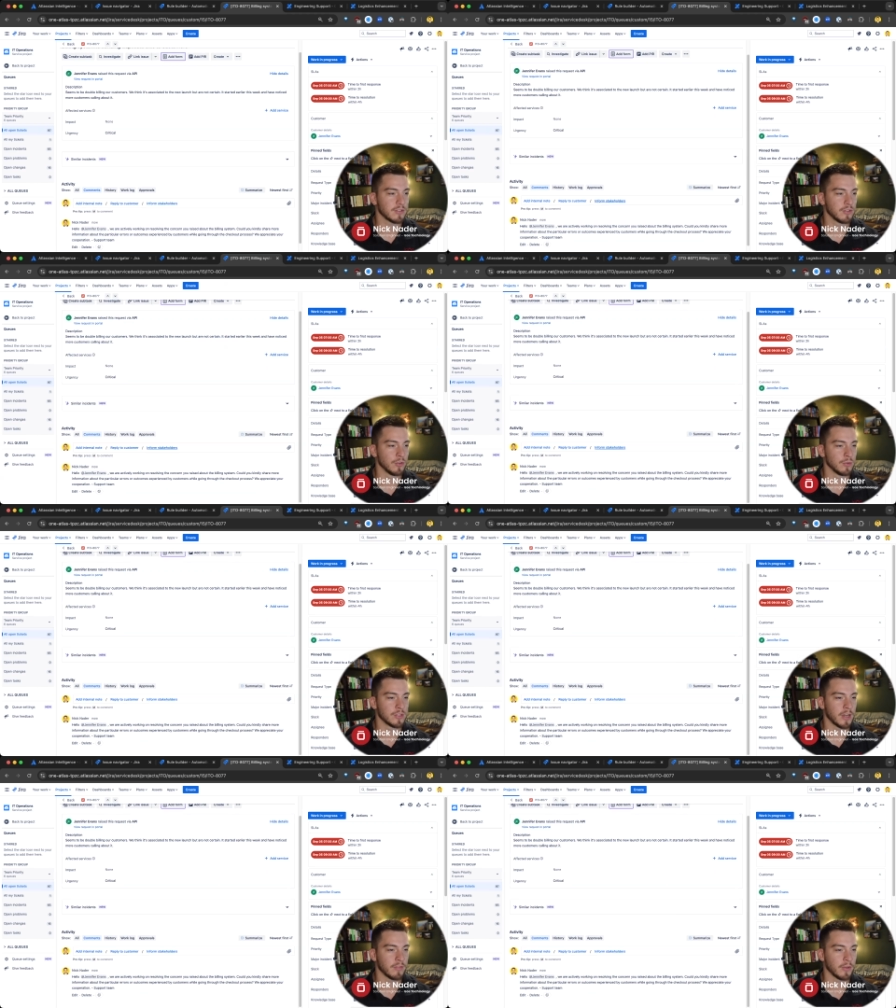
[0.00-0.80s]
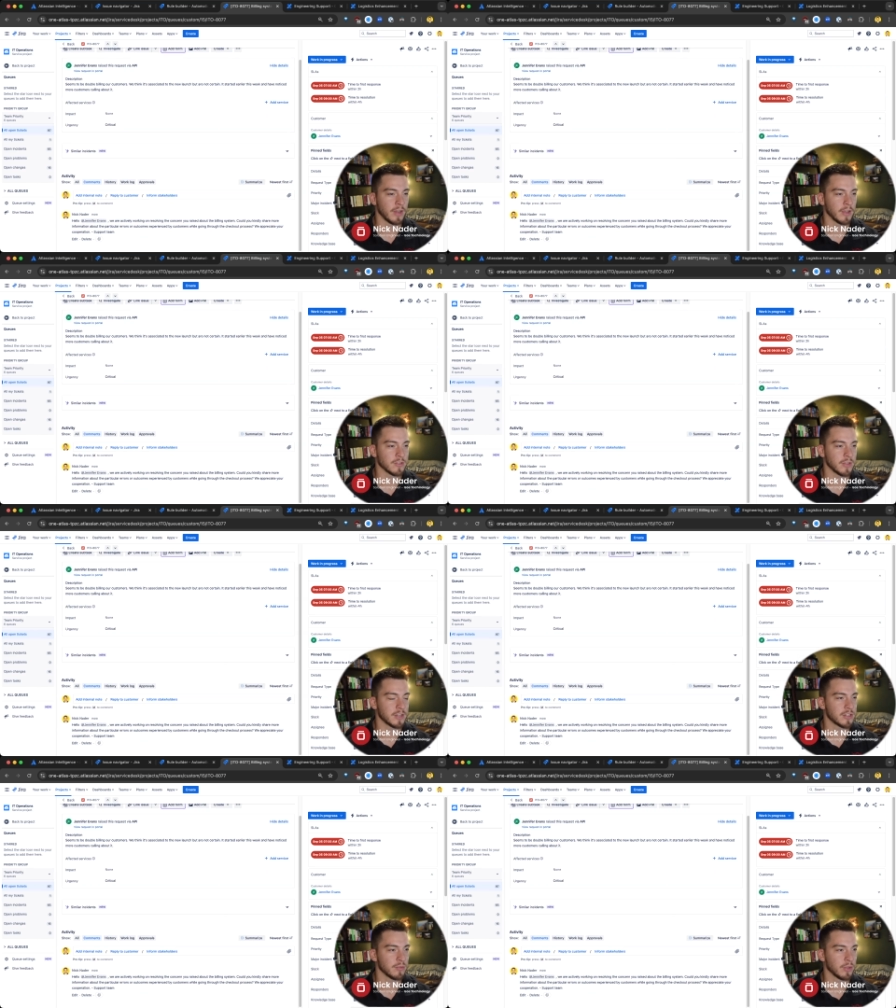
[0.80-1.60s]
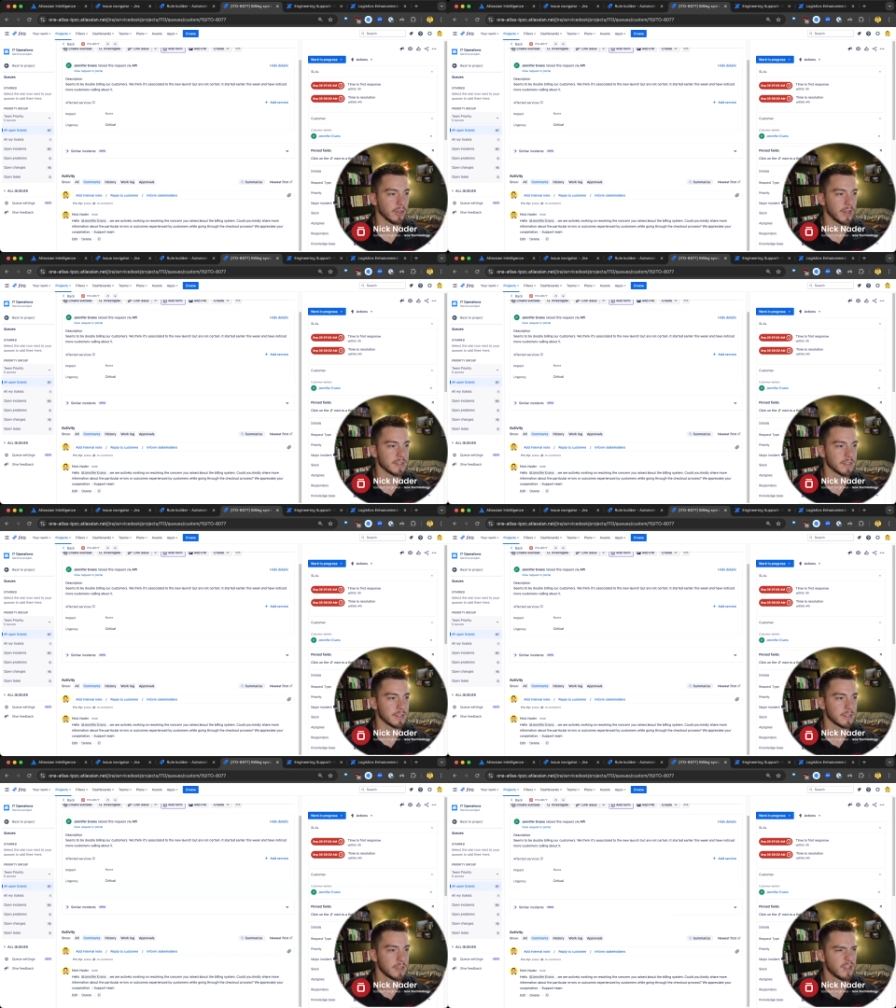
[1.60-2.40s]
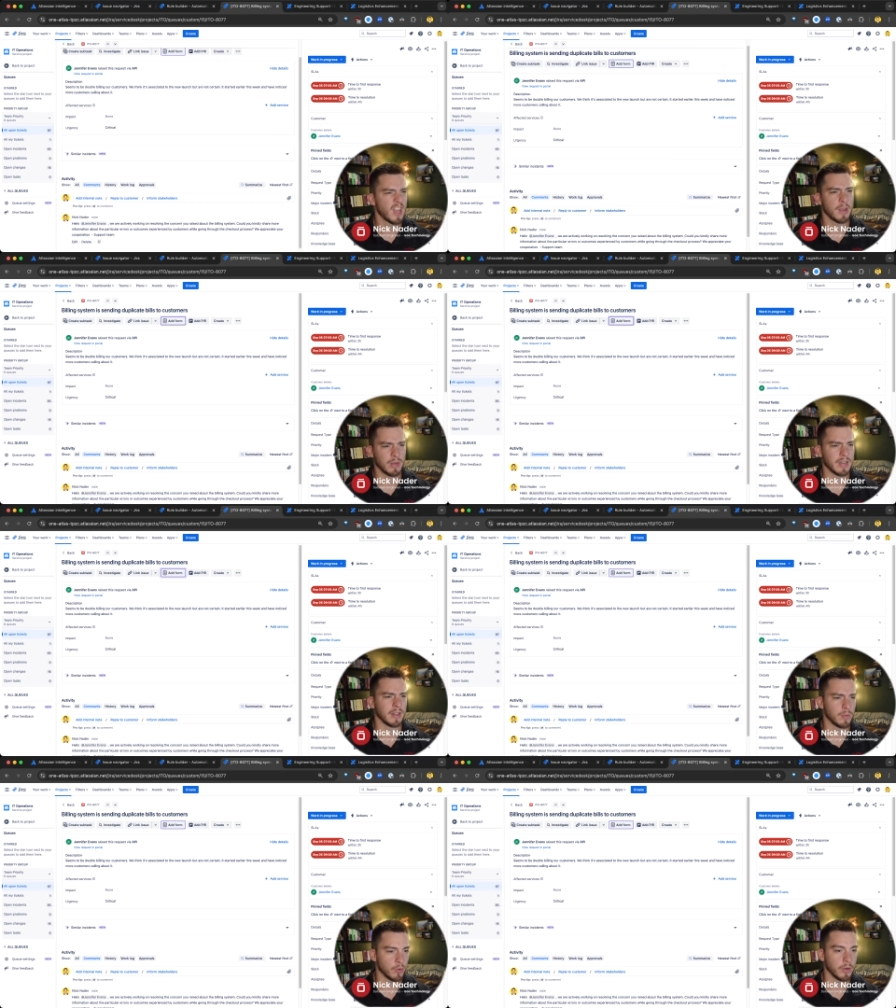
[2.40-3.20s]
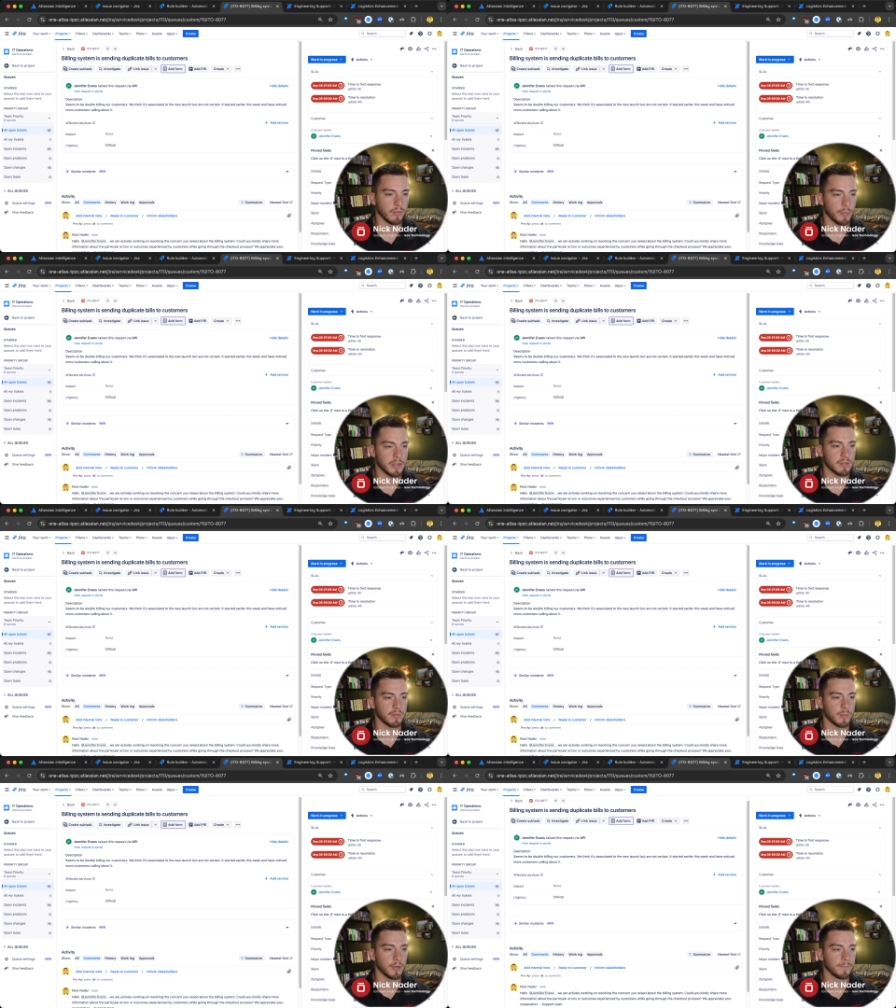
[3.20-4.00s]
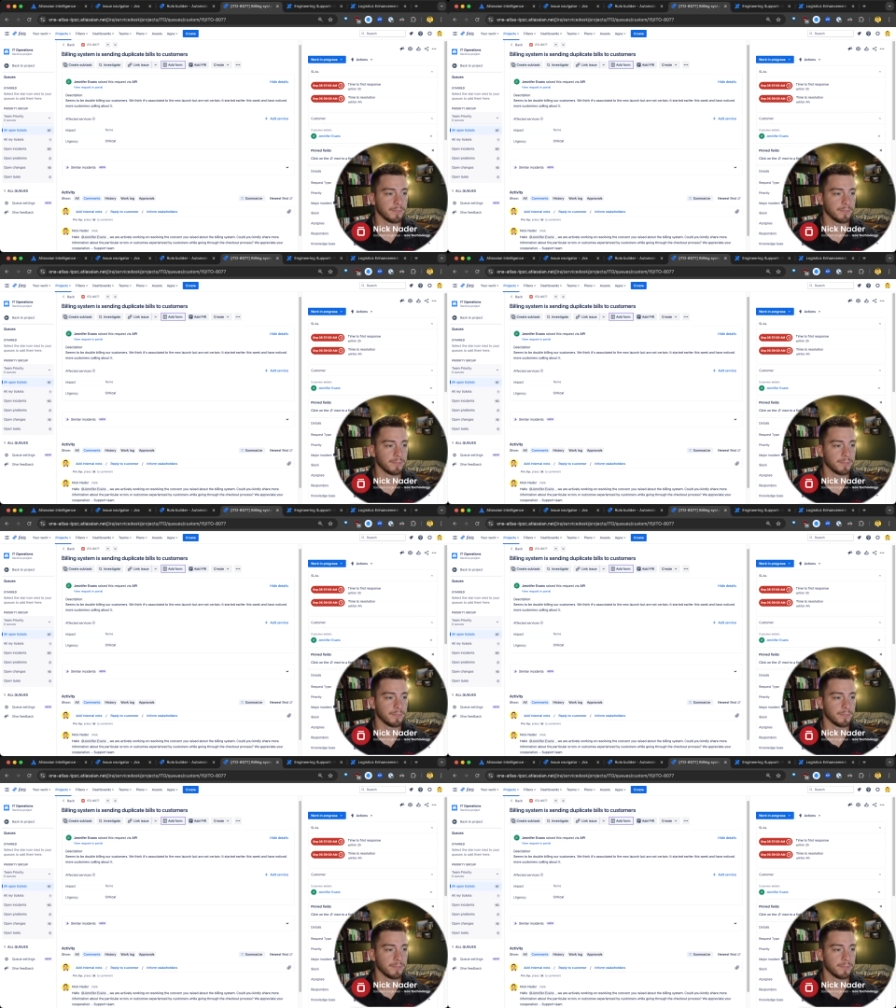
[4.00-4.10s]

to Jennifer now so that she realizes, hey, we need a little more information from her.